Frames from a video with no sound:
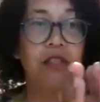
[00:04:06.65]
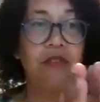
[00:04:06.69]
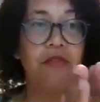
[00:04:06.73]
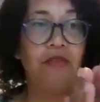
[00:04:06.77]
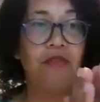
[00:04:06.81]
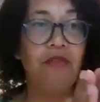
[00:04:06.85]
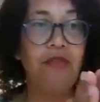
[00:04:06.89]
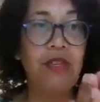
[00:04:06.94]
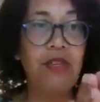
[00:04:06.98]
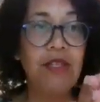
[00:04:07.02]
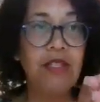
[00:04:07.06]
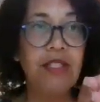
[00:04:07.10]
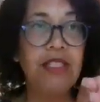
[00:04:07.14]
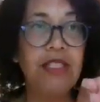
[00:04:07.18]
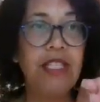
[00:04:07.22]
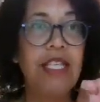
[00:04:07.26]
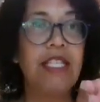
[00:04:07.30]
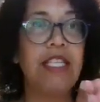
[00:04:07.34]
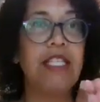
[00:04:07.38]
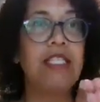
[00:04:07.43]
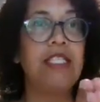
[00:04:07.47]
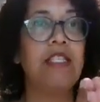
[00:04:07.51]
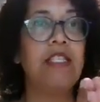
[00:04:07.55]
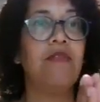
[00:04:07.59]
To feel
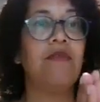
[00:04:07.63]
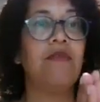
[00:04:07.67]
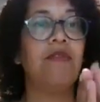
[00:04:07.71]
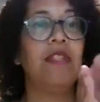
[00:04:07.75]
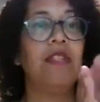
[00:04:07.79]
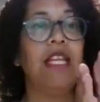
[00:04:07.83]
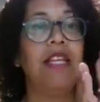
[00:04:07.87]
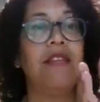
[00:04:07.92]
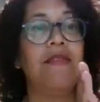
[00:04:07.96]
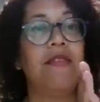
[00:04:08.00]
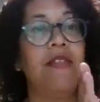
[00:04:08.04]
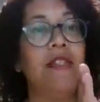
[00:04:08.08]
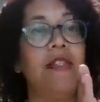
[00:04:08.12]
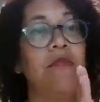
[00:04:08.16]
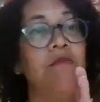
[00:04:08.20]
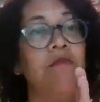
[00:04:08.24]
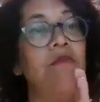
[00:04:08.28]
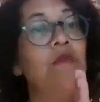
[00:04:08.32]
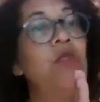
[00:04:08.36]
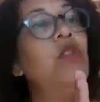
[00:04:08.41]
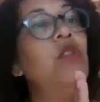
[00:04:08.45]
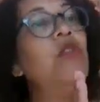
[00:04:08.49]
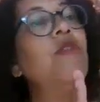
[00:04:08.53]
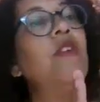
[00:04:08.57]
like as if life is
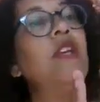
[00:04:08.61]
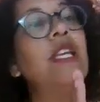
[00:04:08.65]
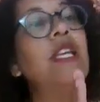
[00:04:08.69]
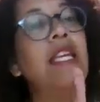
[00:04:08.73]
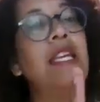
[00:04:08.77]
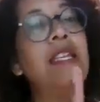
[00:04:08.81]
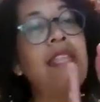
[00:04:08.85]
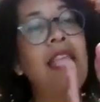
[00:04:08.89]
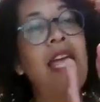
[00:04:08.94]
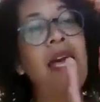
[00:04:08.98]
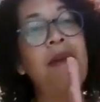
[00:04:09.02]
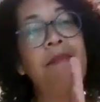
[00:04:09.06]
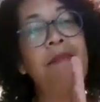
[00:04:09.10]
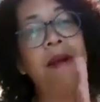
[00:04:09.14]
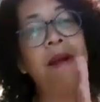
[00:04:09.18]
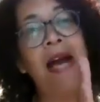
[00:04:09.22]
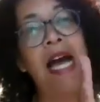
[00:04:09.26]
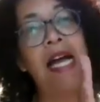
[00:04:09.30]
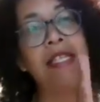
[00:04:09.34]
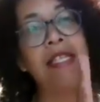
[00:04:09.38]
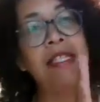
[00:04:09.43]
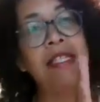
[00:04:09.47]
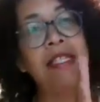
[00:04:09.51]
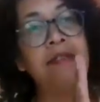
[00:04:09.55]
moving in that
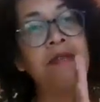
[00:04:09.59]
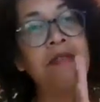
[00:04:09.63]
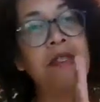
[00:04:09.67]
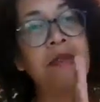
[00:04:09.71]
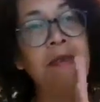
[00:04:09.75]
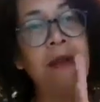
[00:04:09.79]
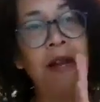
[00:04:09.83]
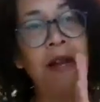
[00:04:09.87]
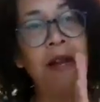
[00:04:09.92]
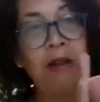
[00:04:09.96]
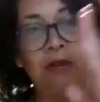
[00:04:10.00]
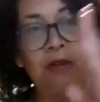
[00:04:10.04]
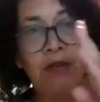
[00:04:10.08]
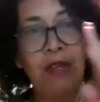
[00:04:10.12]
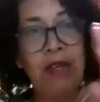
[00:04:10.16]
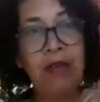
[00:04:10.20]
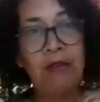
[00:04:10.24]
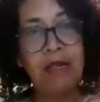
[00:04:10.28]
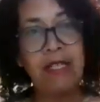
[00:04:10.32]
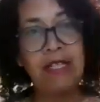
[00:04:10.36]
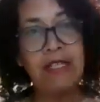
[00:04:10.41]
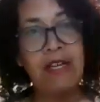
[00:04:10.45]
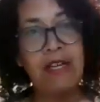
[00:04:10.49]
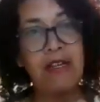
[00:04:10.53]
positive spiral
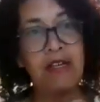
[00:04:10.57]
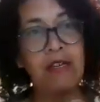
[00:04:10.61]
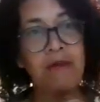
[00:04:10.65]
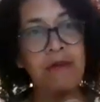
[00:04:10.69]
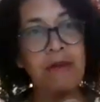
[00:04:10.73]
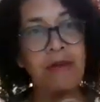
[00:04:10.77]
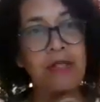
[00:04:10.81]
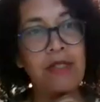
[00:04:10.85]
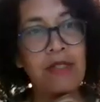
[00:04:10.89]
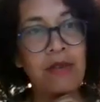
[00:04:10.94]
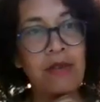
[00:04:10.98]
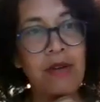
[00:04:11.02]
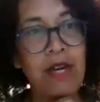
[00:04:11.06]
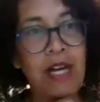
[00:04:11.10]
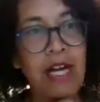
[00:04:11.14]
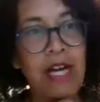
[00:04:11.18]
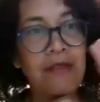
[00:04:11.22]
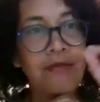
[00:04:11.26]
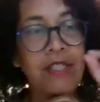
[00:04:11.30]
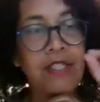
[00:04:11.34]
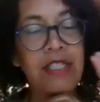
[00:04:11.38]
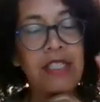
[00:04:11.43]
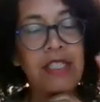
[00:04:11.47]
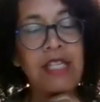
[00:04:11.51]
that we talk about so
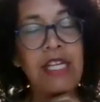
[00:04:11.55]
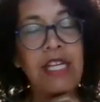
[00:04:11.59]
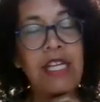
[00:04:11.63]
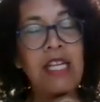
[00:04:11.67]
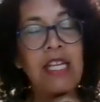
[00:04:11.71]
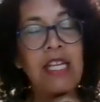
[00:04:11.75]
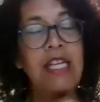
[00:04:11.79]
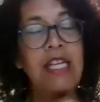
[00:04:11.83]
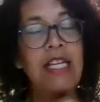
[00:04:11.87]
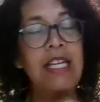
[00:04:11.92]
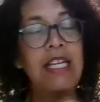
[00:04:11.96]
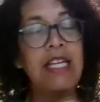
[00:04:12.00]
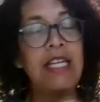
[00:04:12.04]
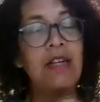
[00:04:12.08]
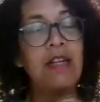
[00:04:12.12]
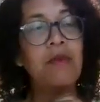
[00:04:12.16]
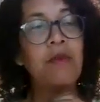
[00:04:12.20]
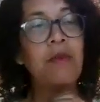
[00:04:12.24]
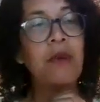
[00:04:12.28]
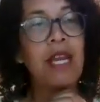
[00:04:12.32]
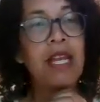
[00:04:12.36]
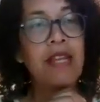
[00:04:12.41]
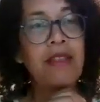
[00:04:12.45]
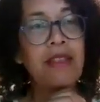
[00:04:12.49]
often, in
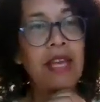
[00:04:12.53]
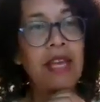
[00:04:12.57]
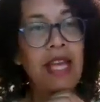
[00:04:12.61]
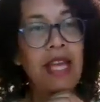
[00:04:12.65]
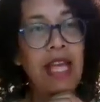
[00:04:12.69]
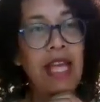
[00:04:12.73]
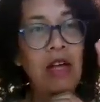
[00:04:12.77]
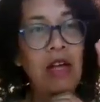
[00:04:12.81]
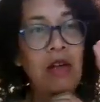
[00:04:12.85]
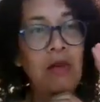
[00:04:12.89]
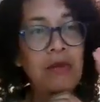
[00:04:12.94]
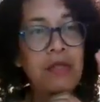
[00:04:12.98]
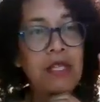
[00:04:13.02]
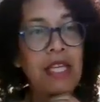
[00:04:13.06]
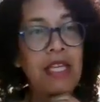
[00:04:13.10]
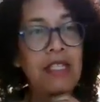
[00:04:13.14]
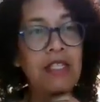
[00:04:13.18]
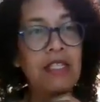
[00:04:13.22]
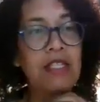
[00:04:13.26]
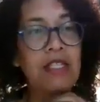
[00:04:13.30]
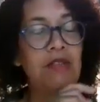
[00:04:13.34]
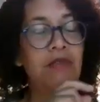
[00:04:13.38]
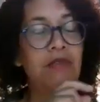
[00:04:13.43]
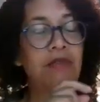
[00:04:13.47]
a way that helps
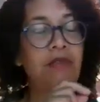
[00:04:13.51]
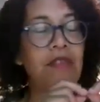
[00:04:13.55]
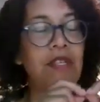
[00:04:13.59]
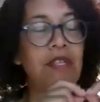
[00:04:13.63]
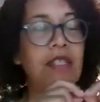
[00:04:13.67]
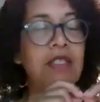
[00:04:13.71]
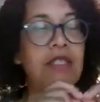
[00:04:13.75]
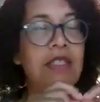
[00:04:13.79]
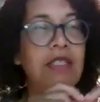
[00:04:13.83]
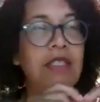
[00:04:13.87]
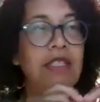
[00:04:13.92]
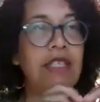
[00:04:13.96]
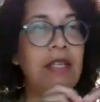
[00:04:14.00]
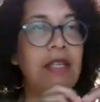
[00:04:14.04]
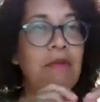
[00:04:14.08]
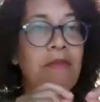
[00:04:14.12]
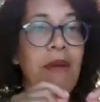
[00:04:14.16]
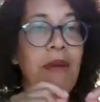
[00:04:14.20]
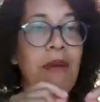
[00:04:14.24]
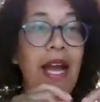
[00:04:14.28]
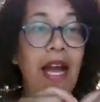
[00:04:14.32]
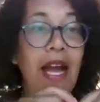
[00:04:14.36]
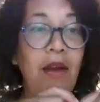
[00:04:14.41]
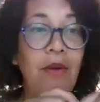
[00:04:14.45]
us to feel
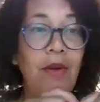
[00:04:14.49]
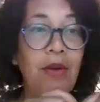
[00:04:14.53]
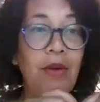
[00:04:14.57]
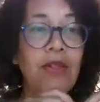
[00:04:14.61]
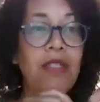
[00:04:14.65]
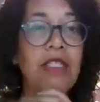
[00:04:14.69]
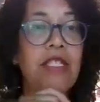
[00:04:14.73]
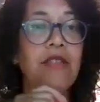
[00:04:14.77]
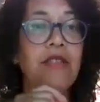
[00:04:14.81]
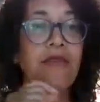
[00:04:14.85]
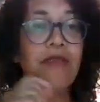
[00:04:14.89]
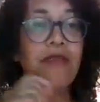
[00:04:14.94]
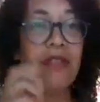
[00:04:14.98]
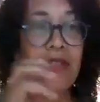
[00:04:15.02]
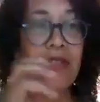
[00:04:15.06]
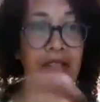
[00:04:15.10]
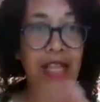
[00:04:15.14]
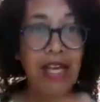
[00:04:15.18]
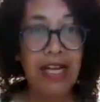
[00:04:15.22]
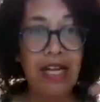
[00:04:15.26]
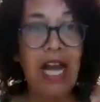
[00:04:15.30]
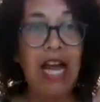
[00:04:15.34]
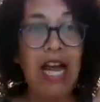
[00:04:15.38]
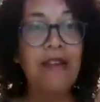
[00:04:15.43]
empowered, to feel
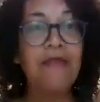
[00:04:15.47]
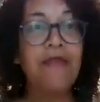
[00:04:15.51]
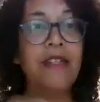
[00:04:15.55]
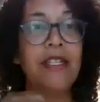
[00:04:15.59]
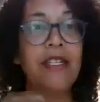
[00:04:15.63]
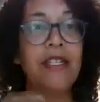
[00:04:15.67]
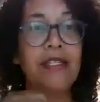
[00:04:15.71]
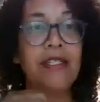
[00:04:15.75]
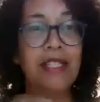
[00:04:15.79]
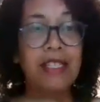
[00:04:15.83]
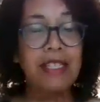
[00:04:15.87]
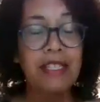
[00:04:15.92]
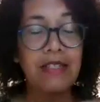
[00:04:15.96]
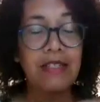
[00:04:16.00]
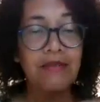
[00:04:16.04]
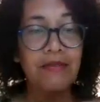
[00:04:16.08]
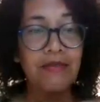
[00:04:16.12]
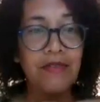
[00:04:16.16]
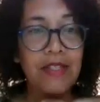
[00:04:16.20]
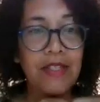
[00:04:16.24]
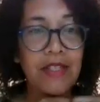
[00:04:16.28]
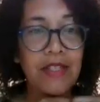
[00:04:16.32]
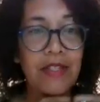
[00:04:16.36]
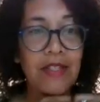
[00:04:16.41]
that confidence, to
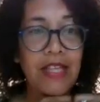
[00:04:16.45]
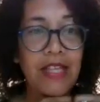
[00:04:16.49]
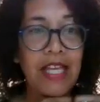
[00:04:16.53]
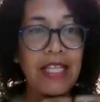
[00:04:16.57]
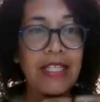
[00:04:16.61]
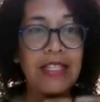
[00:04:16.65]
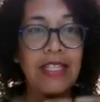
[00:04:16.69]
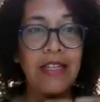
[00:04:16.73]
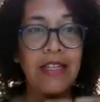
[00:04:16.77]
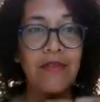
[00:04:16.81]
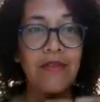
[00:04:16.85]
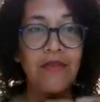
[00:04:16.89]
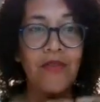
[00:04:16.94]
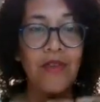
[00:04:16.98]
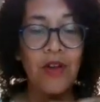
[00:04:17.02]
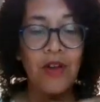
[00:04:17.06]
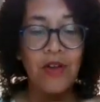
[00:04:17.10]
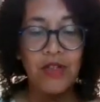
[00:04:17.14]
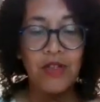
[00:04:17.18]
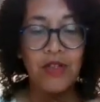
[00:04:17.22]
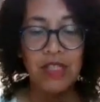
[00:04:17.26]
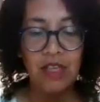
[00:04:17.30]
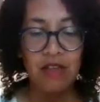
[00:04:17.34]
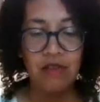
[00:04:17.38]
feel that love for
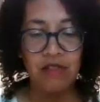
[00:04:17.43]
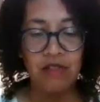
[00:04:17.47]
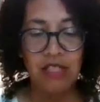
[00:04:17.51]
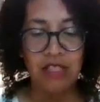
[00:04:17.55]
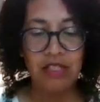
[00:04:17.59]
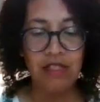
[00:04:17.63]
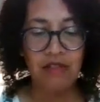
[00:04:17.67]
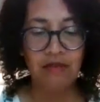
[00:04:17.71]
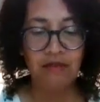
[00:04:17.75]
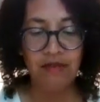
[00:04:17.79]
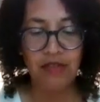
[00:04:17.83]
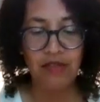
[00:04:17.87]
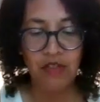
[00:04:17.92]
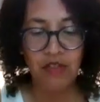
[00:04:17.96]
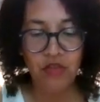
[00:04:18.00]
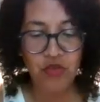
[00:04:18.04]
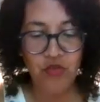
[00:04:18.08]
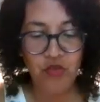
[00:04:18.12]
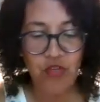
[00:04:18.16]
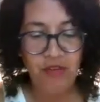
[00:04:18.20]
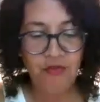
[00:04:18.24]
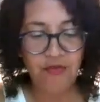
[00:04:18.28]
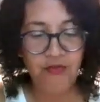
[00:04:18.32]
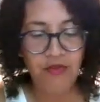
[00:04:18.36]
ourselves, and to feel
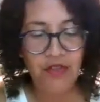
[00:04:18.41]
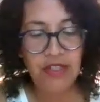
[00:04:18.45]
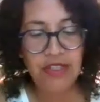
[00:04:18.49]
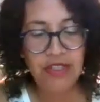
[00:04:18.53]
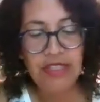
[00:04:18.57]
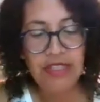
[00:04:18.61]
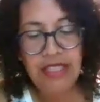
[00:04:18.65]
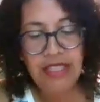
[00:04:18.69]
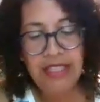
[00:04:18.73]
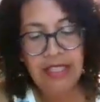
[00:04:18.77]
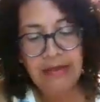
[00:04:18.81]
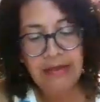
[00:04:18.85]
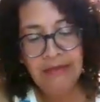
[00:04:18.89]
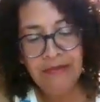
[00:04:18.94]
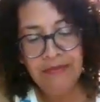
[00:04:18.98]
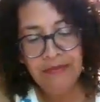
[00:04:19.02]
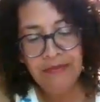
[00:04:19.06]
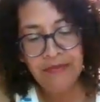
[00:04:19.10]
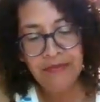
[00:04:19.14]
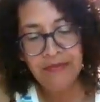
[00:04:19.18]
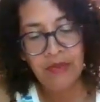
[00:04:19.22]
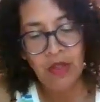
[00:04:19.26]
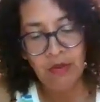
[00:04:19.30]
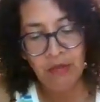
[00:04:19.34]
joyful.
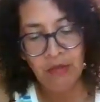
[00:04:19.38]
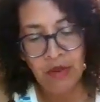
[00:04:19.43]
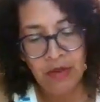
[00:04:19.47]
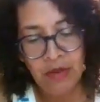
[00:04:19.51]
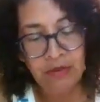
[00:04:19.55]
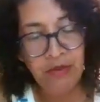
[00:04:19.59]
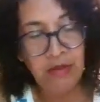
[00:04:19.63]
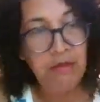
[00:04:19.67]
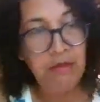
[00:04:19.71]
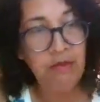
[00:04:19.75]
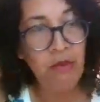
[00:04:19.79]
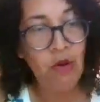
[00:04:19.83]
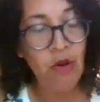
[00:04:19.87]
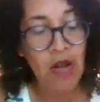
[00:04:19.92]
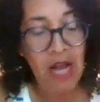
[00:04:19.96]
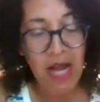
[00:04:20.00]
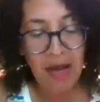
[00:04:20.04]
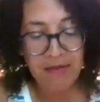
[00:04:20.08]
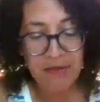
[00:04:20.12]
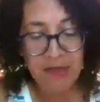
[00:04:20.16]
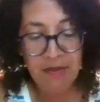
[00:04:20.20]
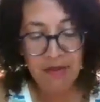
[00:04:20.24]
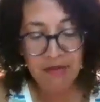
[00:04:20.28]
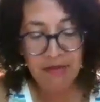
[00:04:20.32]
We'll be more
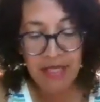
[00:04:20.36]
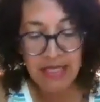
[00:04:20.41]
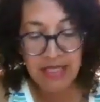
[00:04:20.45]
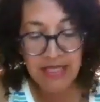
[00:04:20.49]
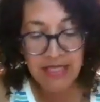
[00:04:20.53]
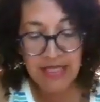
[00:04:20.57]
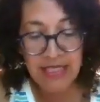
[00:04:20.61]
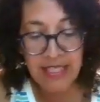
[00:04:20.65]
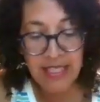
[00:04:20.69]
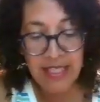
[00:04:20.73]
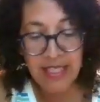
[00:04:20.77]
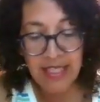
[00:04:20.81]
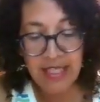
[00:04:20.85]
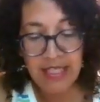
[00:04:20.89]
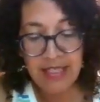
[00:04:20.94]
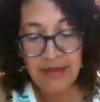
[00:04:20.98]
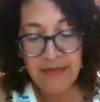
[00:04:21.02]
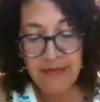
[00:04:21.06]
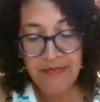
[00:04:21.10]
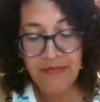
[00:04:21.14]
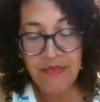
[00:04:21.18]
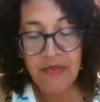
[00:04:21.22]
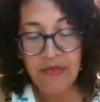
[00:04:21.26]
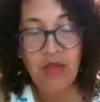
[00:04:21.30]
optimistic.
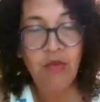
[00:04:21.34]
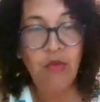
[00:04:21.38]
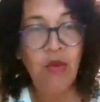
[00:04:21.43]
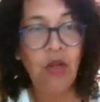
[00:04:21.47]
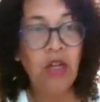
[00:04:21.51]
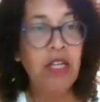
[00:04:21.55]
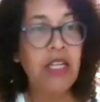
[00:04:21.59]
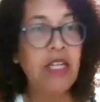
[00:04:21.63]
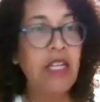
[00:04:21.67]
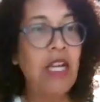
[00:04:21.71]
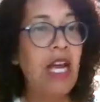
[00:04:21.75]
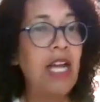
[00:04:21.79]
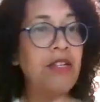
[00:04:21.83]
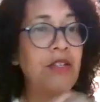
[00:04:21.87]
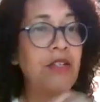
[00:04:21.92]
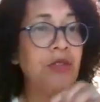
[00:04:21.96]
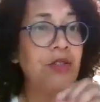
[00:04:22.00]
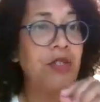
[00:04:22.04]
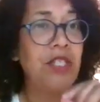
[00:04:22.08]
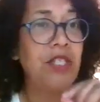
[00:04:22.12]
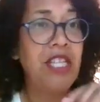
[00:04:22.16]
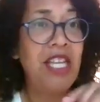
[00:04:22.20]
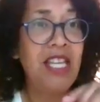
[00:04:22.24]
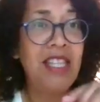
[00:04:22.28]
We're going to
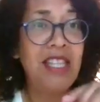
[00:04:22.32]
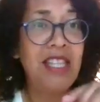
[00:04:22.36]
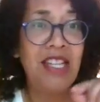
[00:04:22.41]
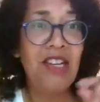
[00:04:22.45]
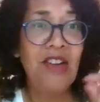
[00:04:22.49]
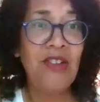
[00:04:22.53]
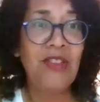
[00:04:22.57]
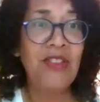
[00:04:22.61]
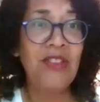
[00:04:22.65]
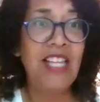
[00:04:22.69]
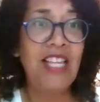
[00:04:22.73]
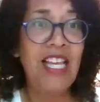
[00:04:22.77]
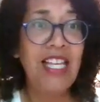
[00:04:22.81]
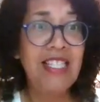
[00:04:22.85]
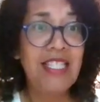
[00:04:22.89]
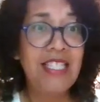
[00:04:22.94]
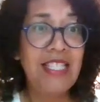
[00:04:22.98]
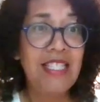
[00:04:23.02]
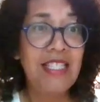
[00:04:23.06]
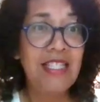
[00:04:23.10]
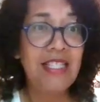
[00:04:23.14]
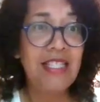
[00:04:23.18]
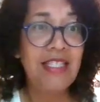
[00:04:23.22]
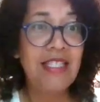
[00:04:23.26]
understand that our
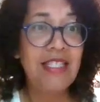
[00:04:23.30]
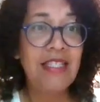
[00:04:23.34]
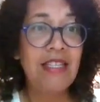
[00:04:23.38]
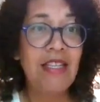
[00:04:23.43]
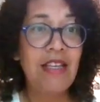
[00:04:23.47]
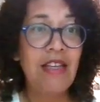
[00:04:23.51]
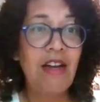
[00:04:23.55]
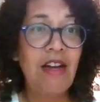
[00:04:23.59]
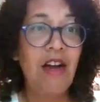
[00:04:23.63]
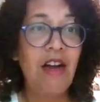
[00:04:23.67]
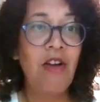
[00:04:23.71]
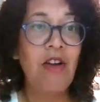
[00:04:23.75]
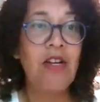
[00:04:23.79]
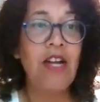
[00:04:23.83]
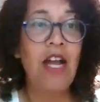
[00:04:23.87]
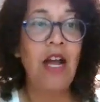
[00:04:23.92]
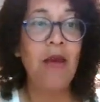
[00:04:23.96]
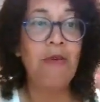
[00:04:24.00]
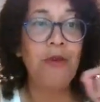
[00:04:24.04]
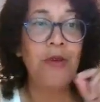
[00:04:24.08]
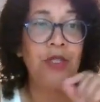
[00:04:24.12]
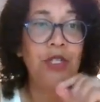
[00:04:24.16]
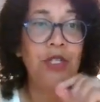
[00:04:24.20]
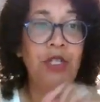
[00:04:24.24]
lessons are an
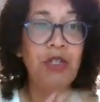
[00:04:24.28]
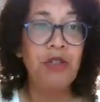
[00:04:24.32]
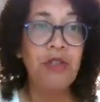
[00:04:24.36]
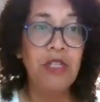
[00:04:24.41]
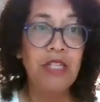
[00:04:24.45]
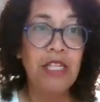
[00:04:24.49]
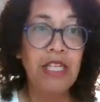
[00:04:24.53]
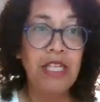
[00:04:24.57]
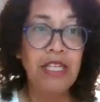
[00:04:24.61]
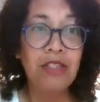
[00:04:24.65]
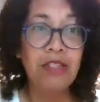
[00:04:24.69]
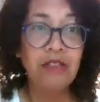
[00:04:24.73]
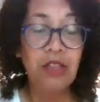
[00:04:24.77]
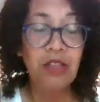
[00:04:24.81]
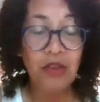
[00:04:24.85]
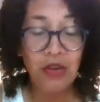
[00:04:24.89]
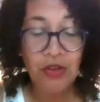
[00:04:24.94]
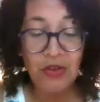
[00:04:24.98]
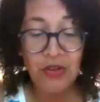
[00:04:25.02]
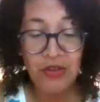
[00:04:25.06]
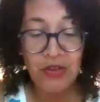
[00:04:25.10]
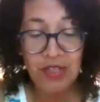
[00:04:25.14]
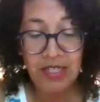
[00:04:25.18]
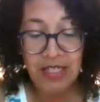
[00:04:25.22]
opportunity to
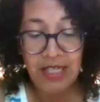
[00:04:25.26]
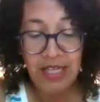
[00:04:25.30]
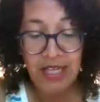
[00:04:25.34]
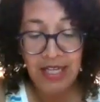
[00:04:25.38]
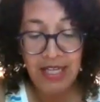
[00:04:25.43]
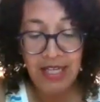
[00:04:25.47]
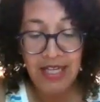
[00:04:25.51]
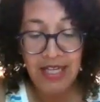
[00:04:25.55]
learn.